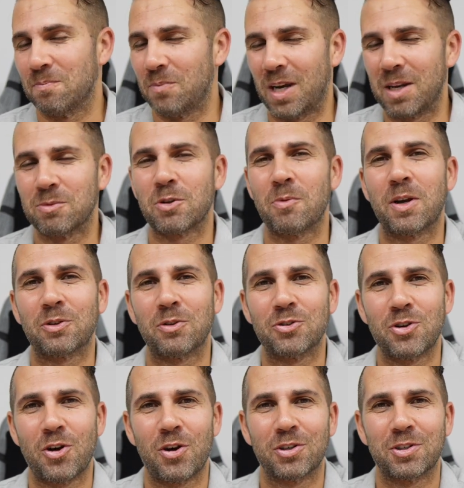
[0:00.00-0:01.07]
My name is Roberto
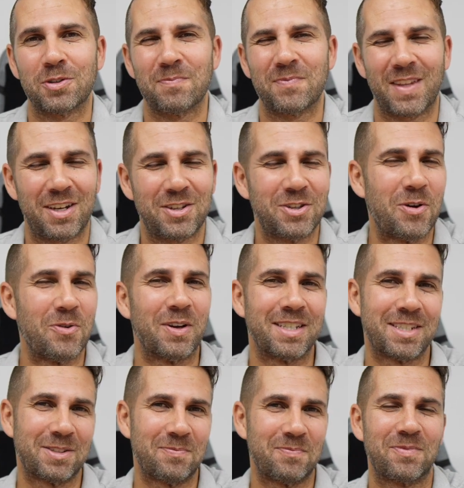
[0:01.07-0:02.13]
Jorge, and as
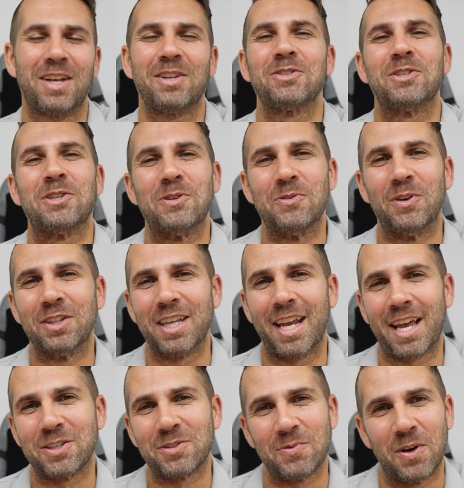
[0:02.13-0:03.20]
always, I'll see you on the
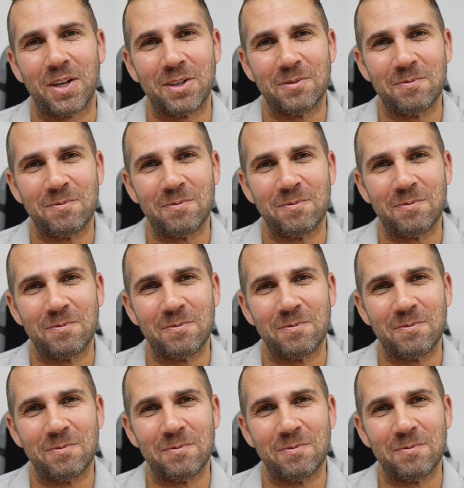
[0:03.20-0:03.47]
next one.